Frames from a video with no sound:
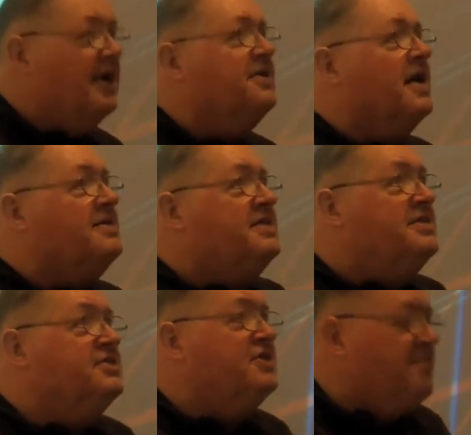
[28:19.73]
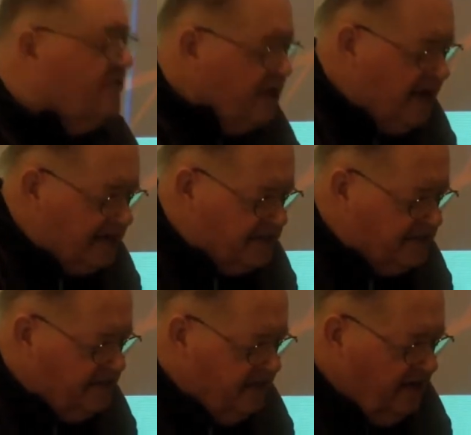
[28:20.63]
In
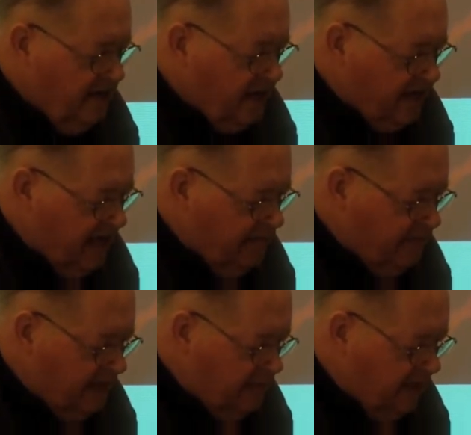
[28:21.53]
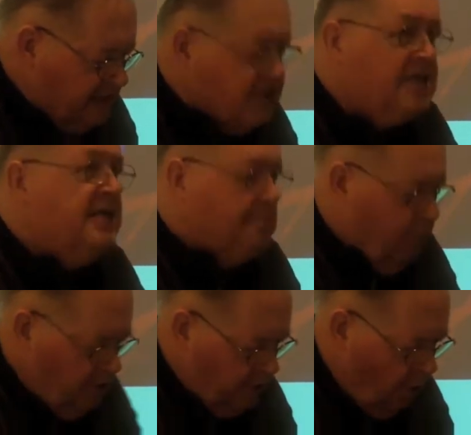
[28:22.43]
1978 came the Mycenae
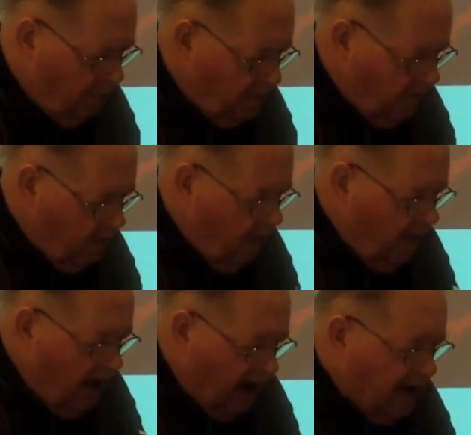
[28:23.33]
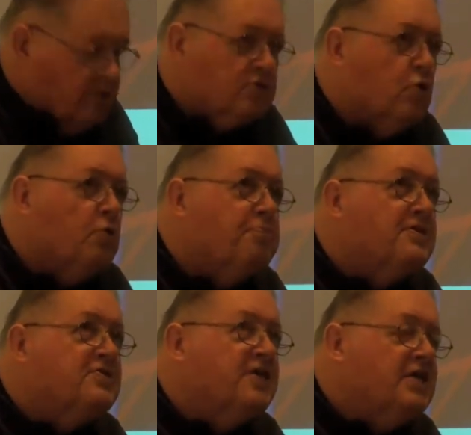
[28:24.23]
polytope, an outdoor
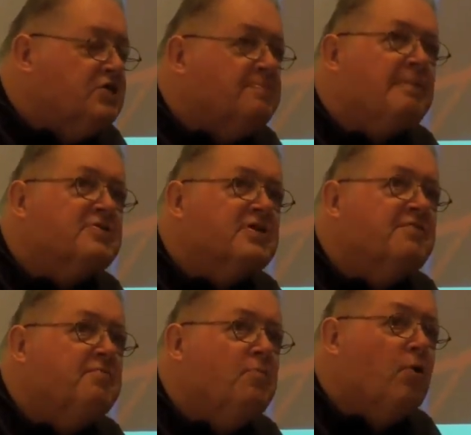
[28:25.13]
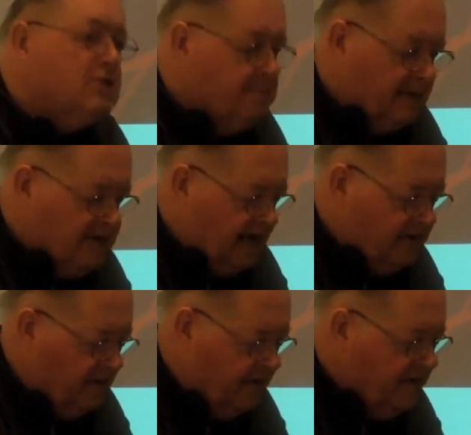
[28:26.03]
presentation perhaps even more
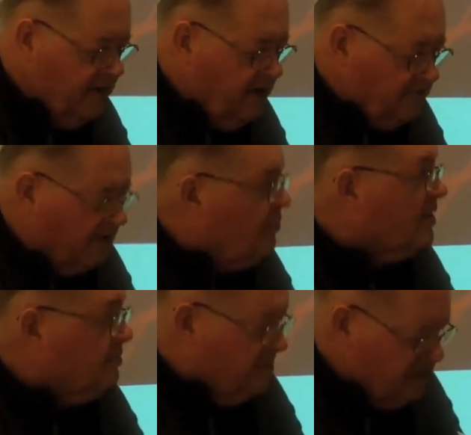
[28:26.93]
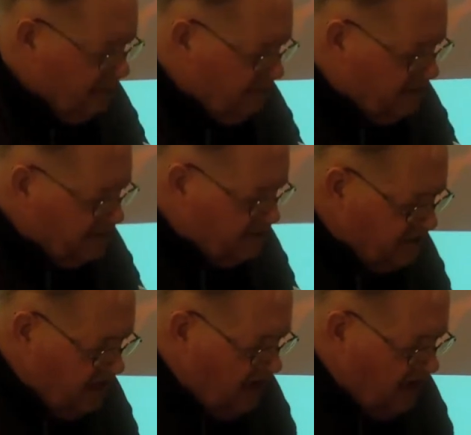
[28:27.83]
spectacular than the one at Persepolis,